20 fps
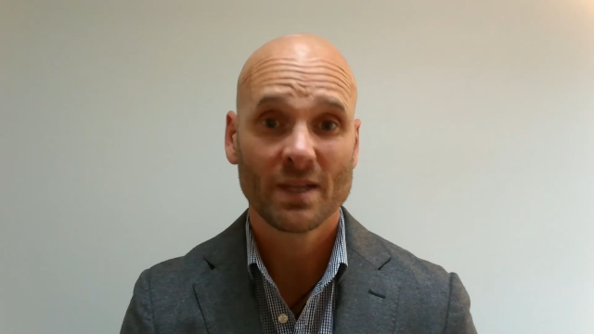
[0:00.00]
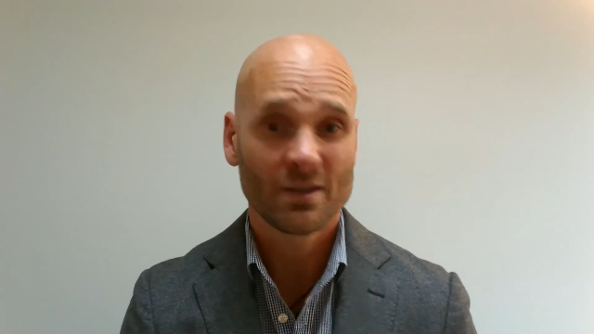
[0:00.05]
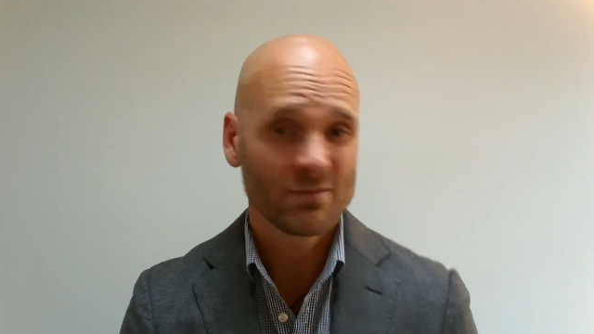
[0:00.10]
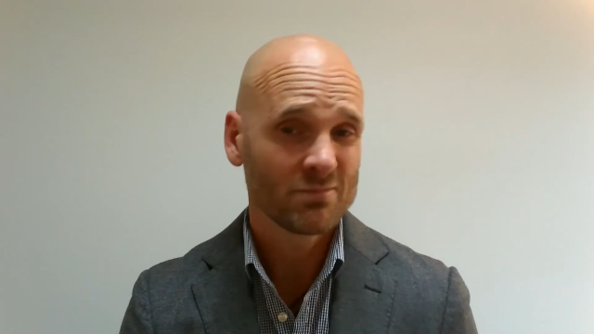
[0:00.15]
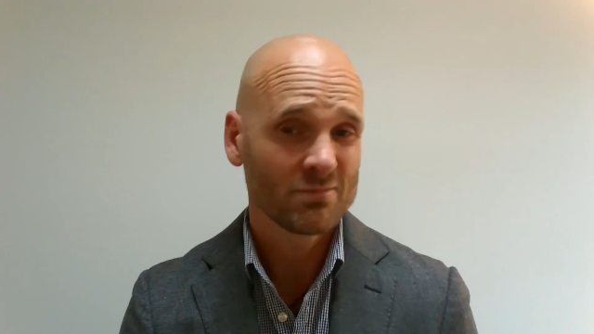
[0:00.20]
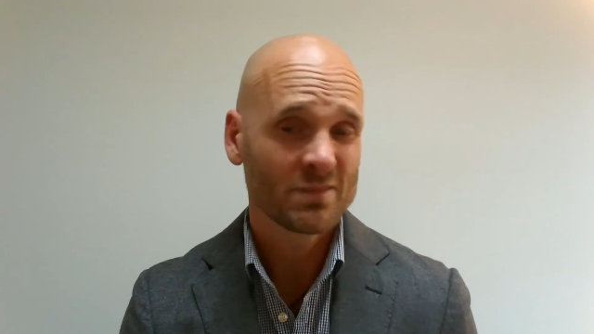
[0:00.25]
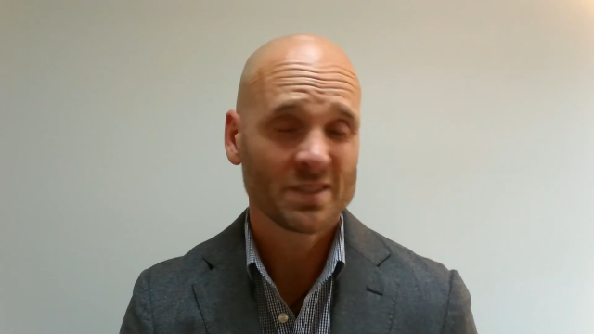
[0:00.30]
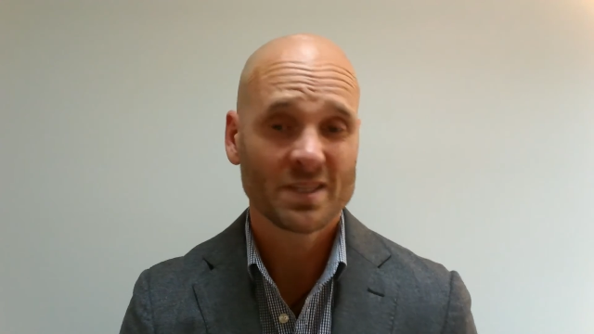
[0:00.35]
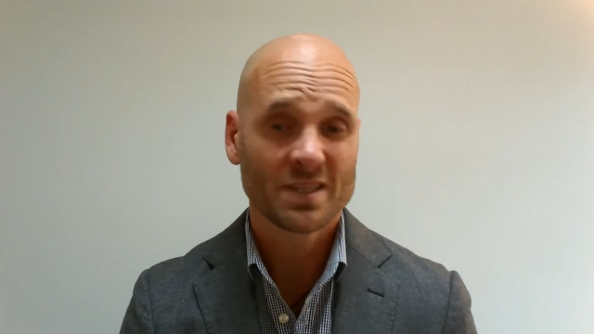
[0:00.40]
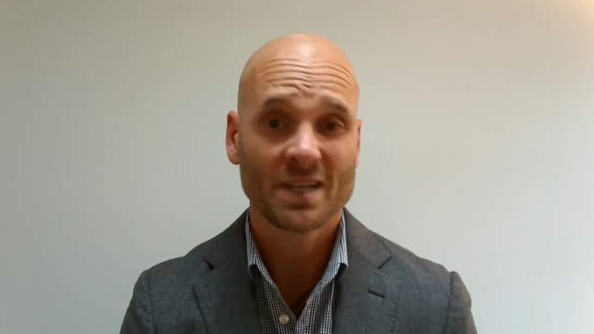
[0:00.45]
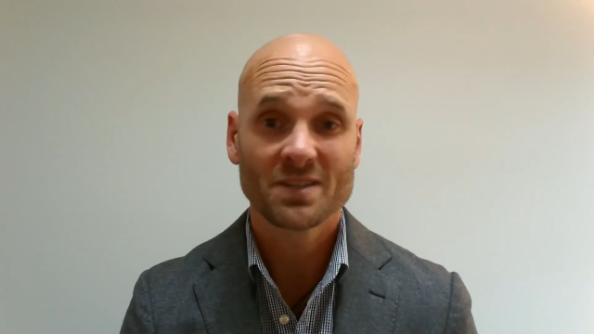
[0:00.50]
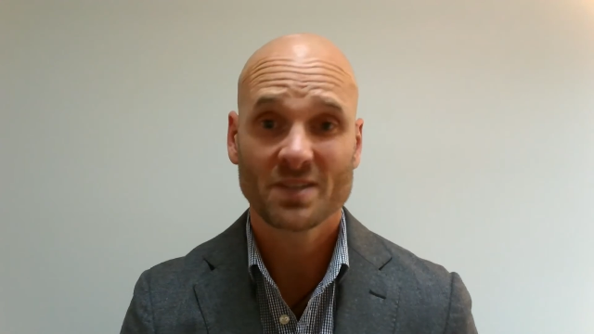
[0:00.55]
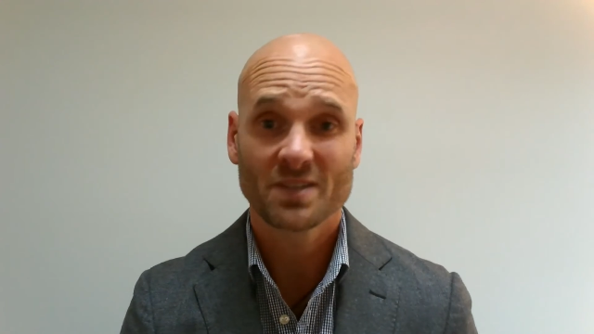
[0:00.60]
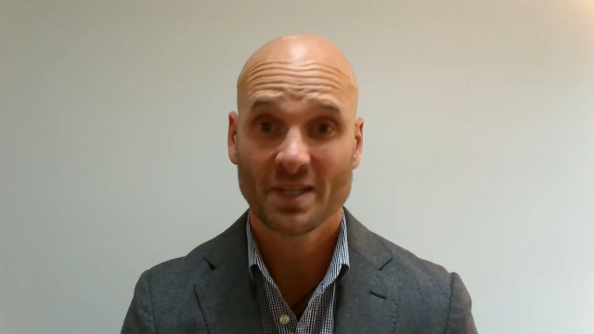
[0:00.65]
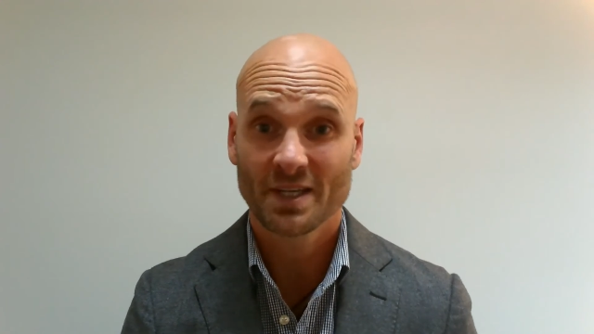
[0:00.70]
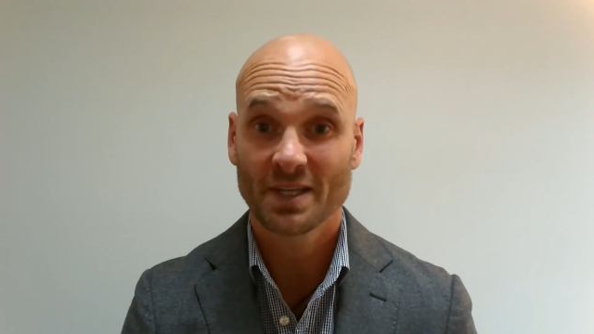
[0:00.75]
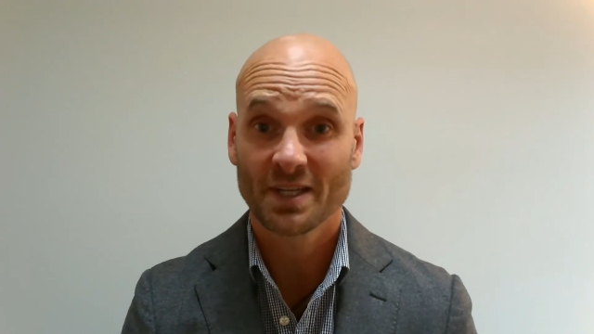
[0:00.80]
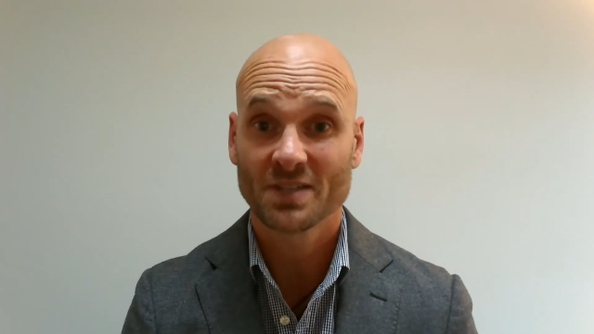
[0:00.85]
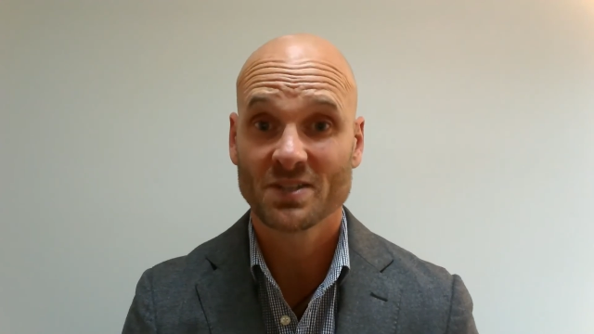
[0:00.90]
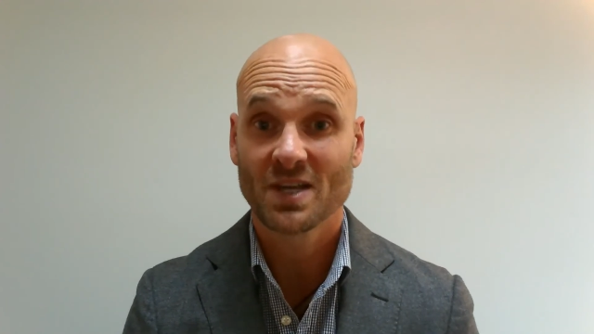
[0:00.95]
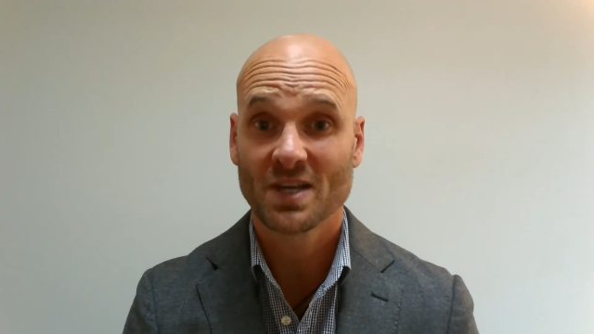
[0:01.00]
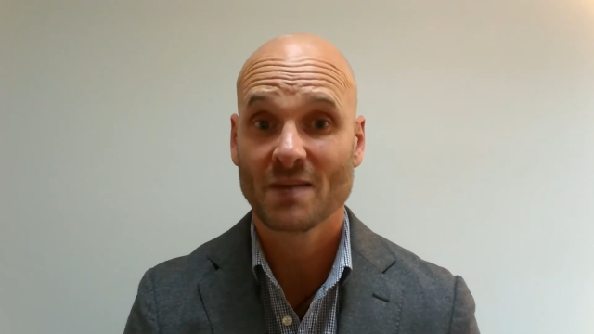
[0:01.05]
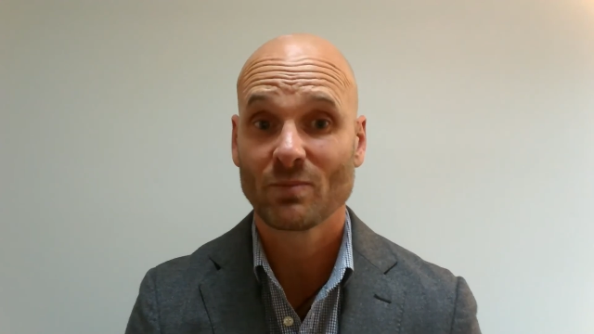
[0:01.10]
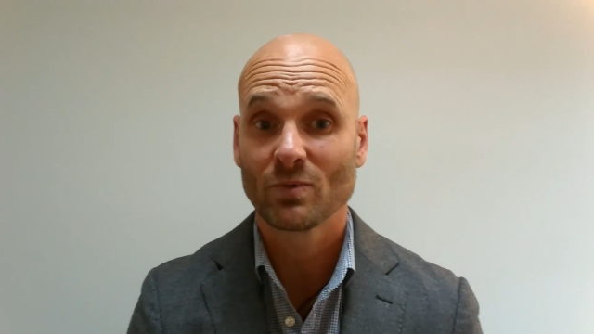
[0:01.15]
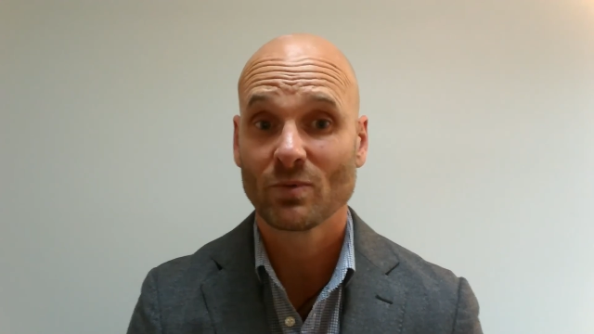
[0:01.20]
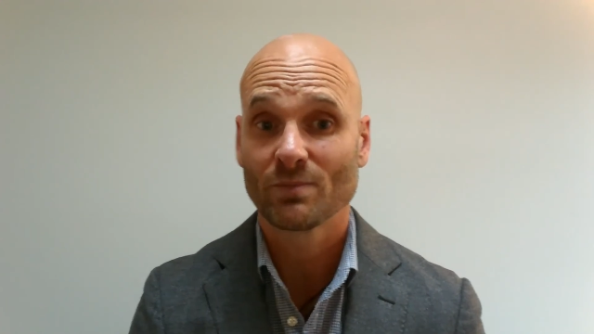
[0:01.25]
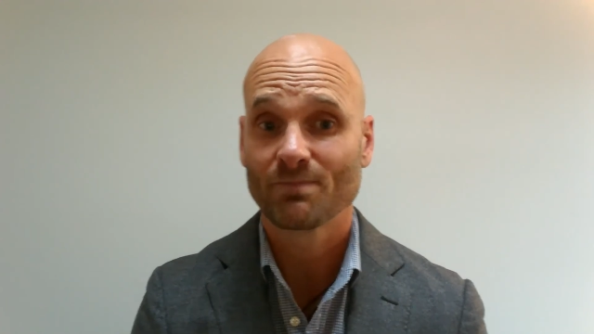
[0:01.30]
discussing an example.